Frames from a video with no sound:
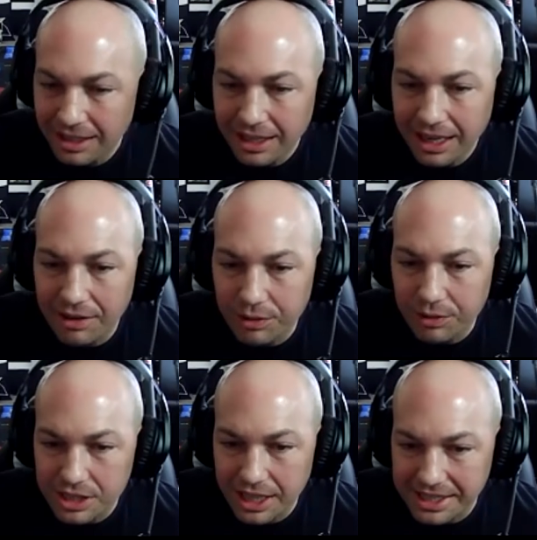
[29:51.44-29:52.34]
And if you
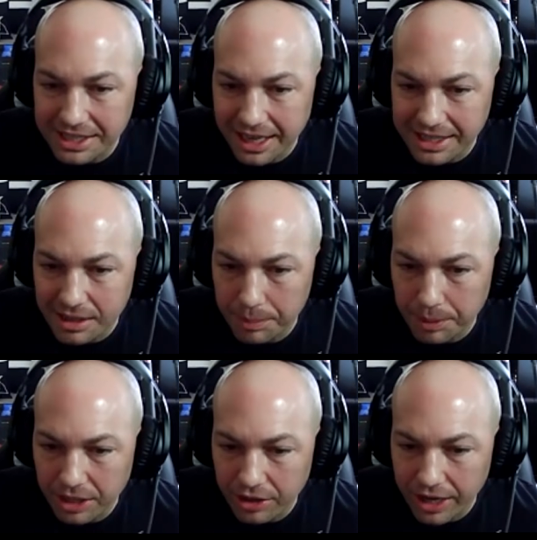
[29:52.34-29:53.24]
slice and dice up
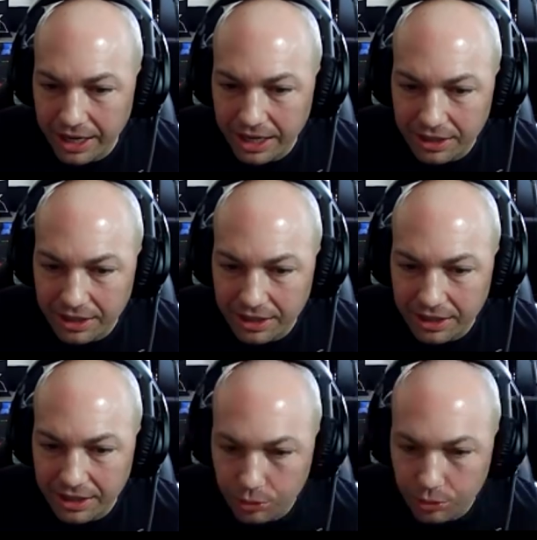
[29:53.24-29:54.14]
here, anything you
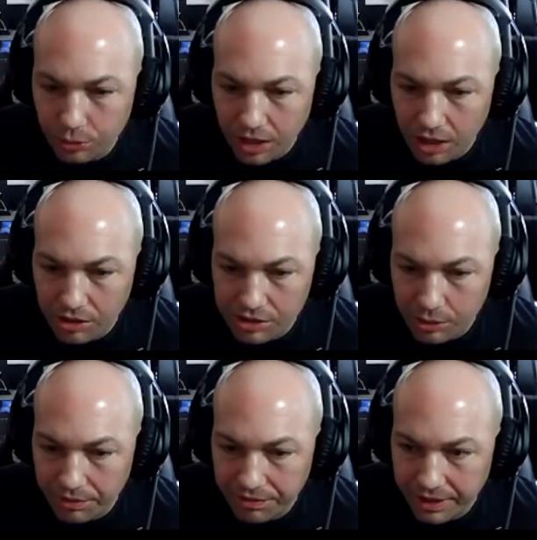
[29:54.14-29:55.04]
do will
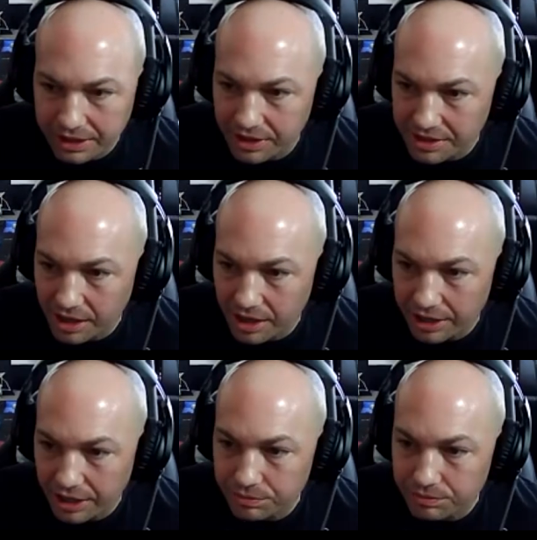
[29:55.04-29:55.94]
also affect this
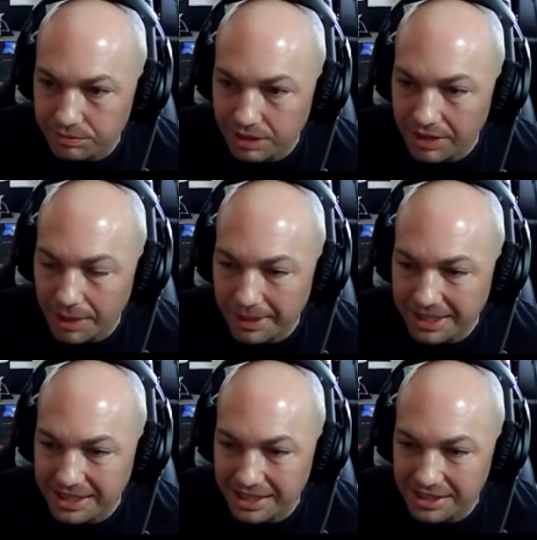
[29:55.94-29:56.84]
audio, if that
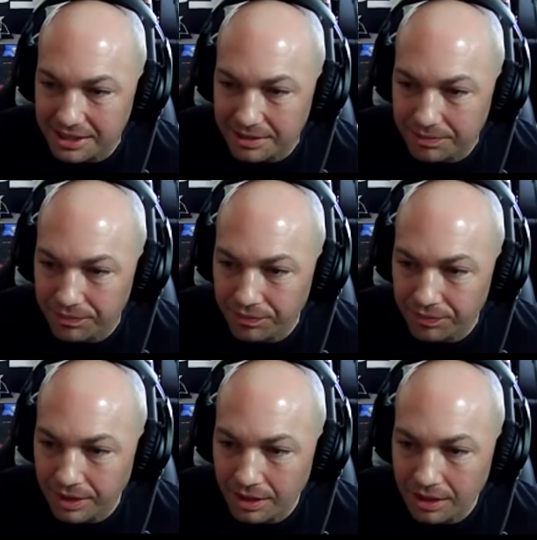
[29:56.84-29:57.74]
makes sense.
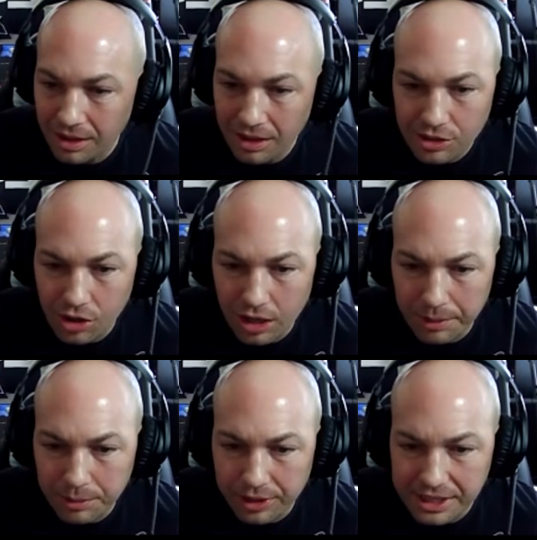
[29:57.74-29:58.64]
So all
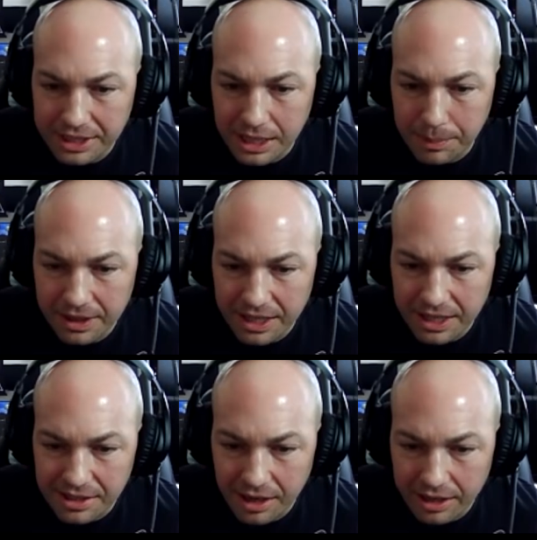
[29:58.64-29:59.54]
I'm doing is keeping
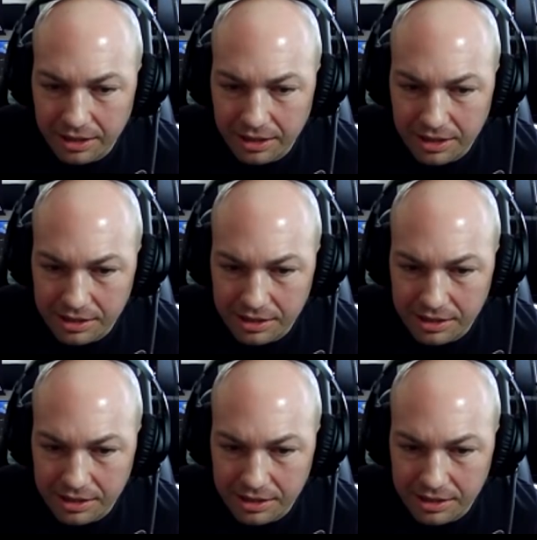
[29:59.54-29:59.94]
this audio, this